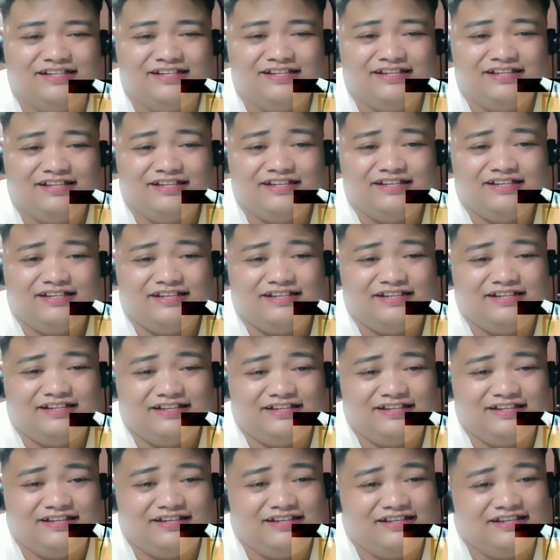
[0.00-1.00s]

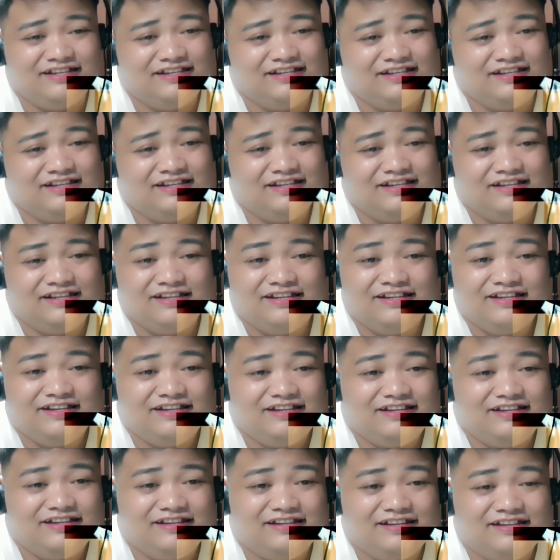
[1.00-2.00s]

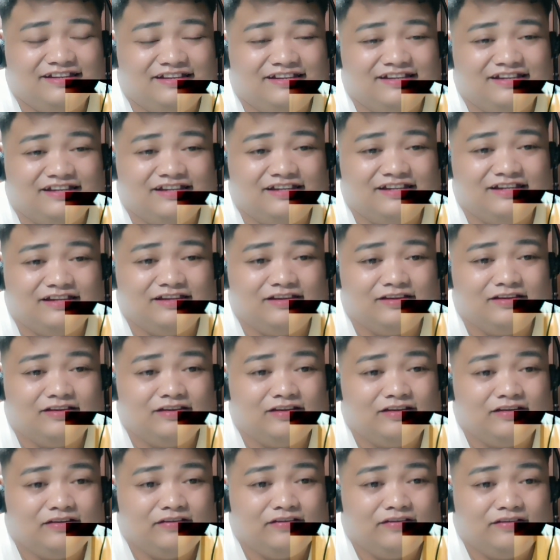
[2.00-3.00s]

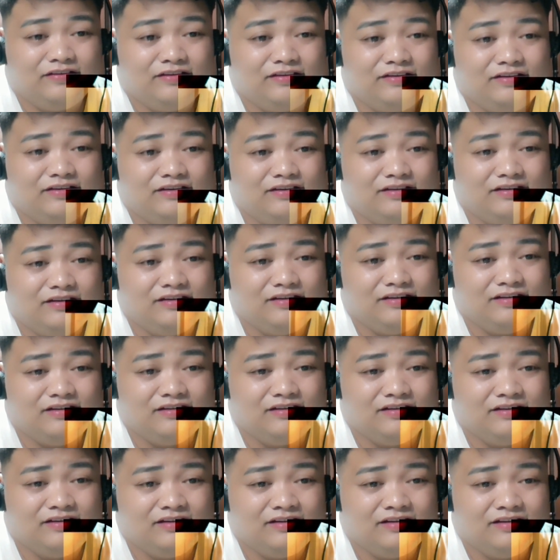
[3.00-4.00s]

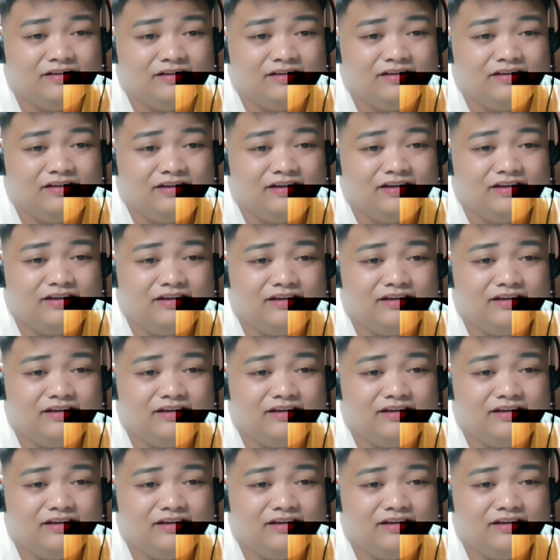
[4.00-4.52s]
No one is speaking in this clip.